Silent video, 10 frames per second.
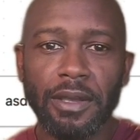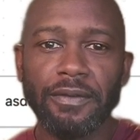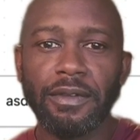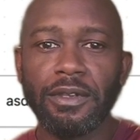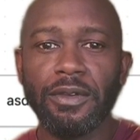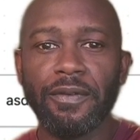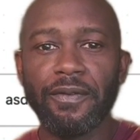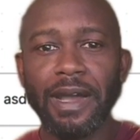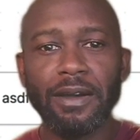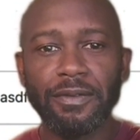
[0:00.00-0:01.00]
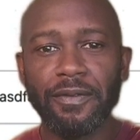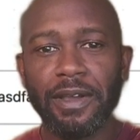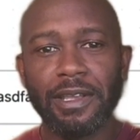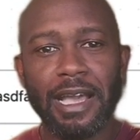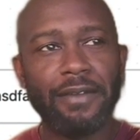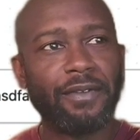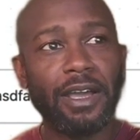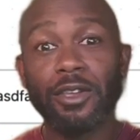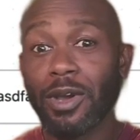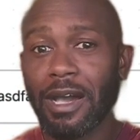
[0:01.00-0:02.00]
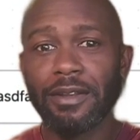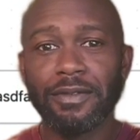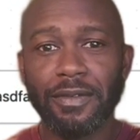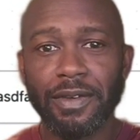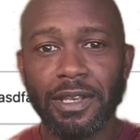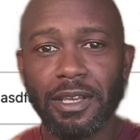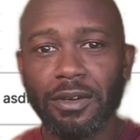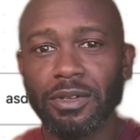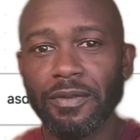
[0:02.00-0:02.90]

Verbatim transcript: If you found got value out of the video,